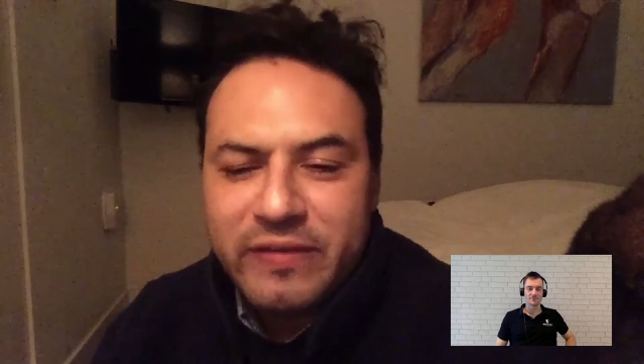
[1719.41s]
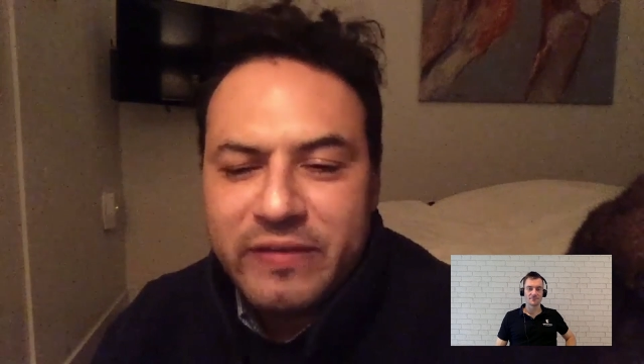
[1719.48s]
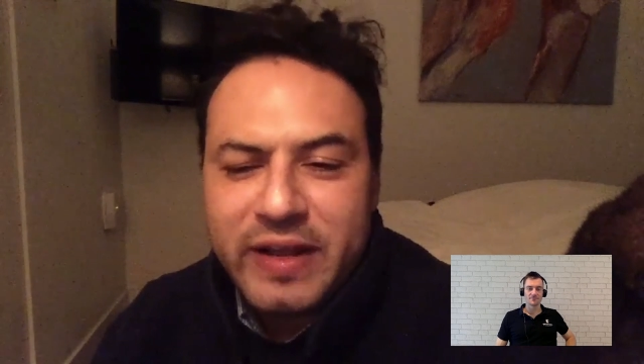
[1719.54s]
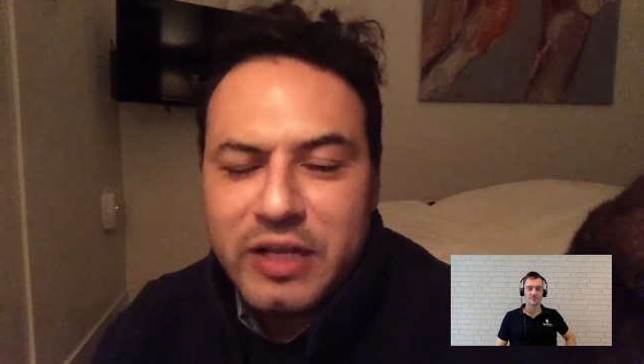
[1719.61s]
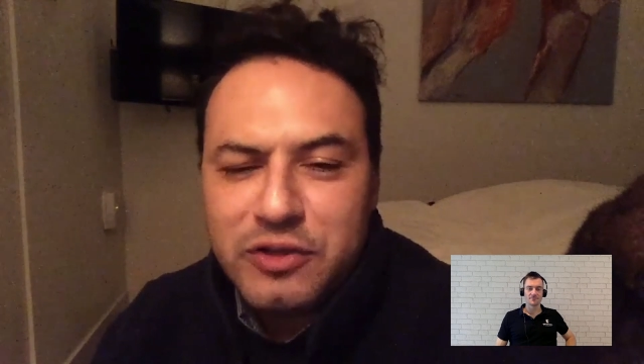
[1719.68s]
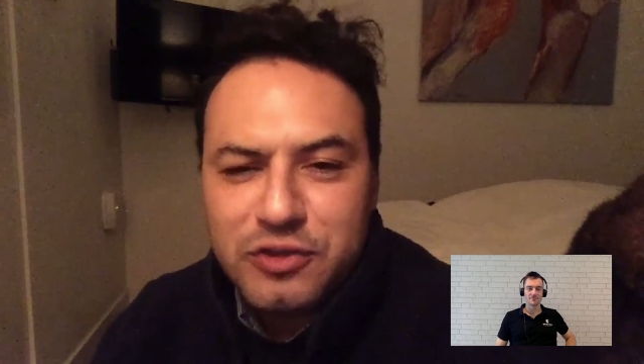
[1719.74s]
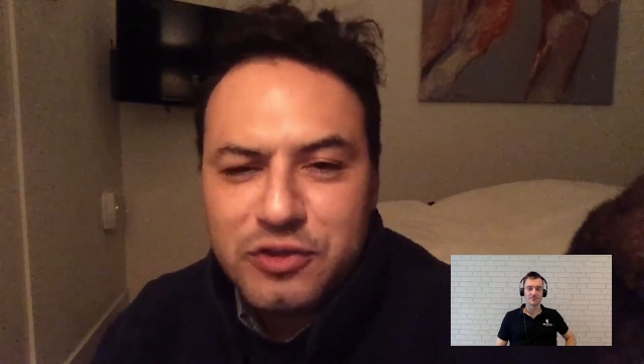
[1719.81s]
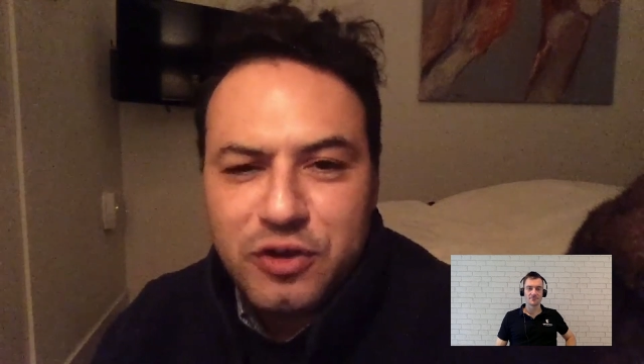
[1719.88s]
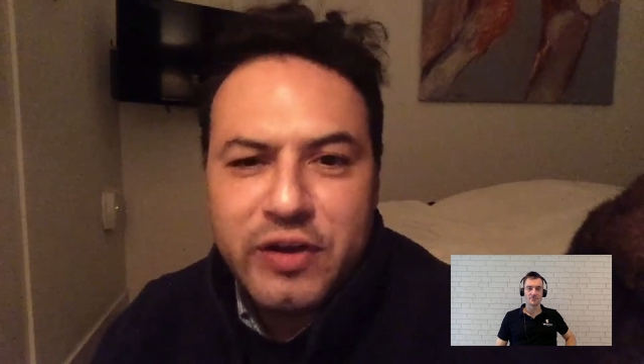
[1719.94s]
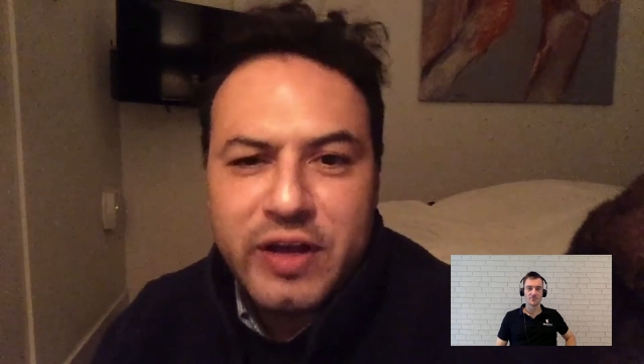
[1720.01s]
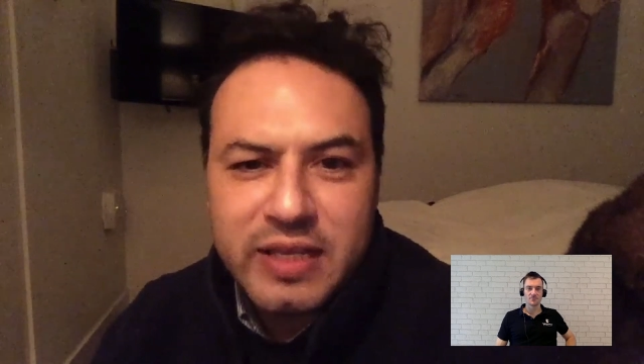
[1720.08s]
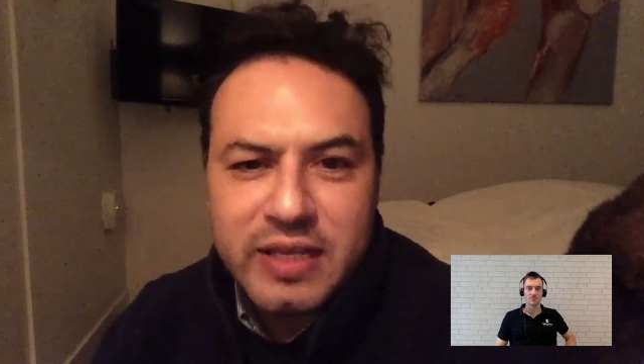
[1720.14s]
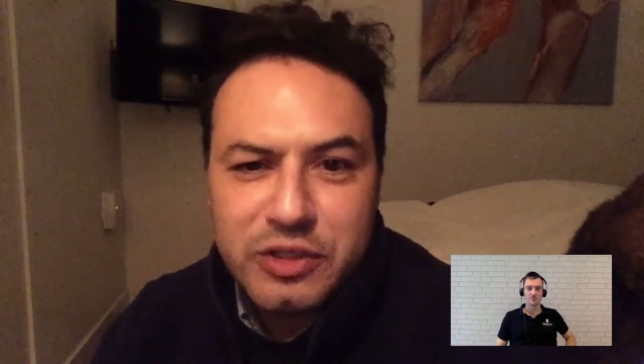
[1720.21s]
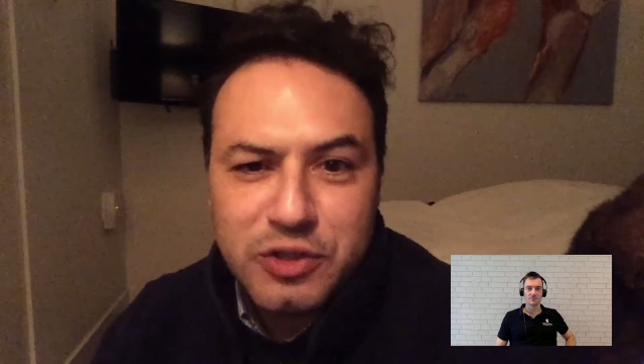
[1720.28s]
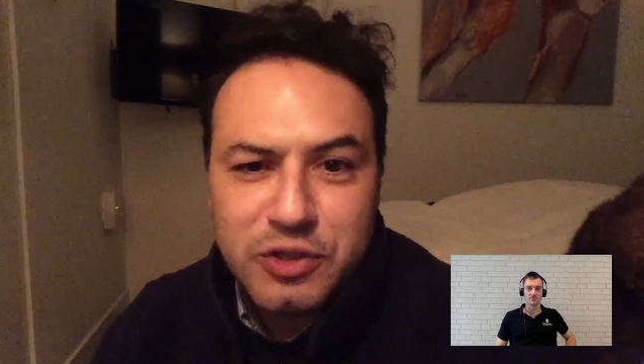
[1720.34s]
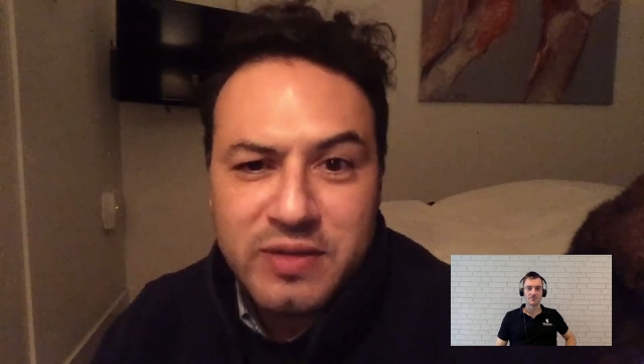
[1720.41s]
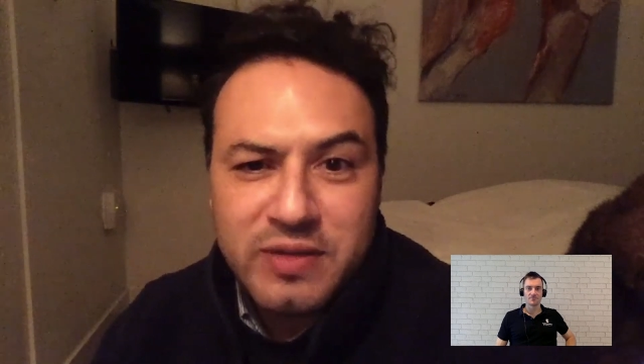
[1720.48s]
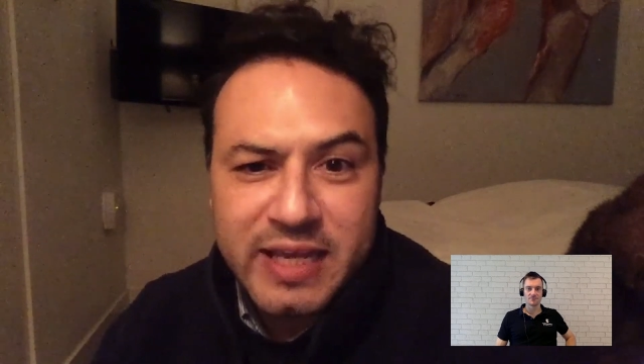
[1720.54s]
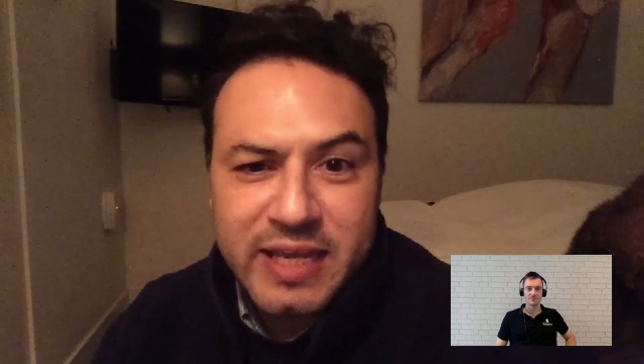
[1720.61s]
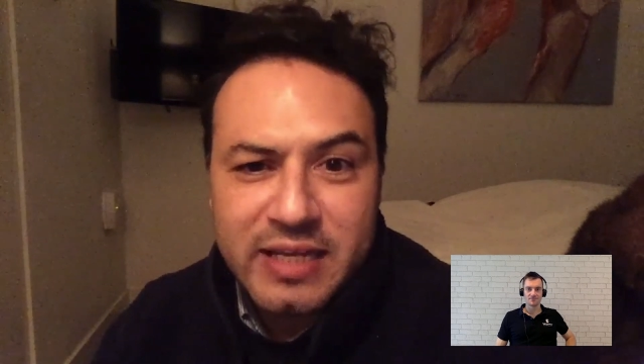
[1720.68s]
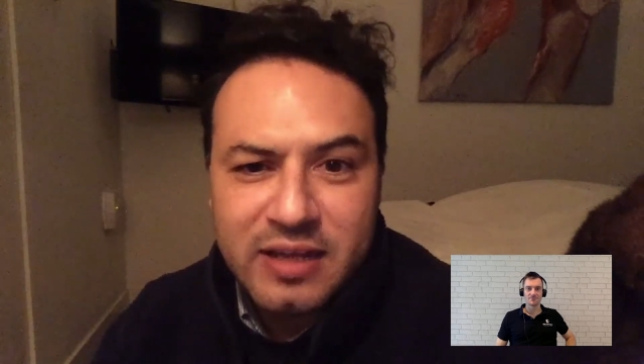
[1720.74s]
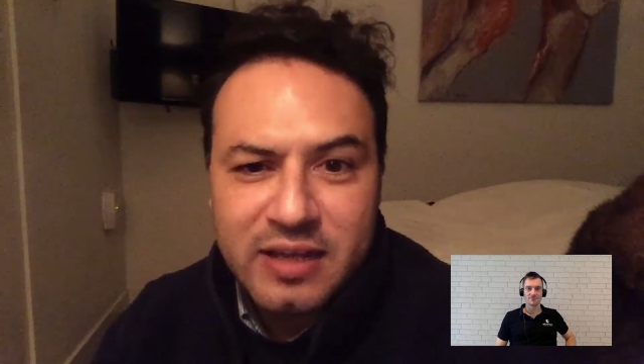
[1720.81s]
enjoys
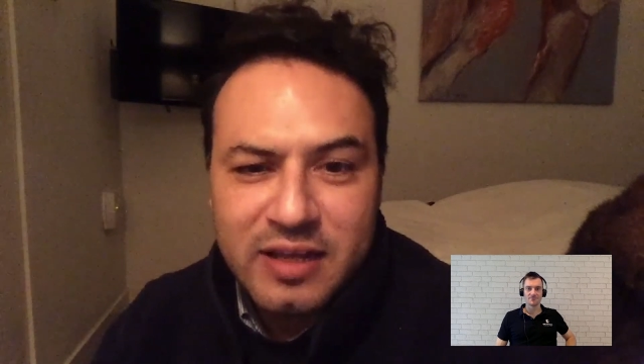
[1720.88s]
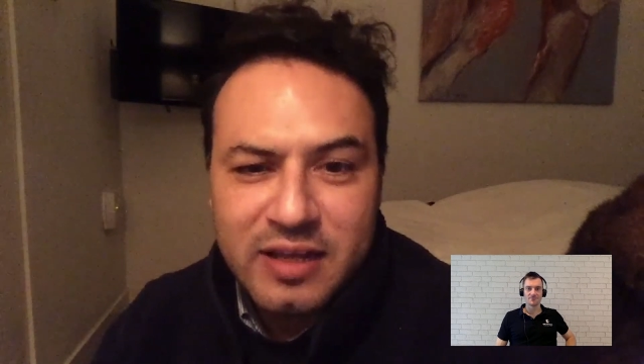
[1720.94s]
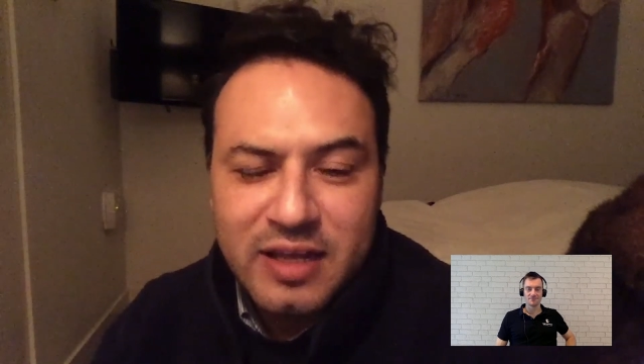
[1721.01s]
it.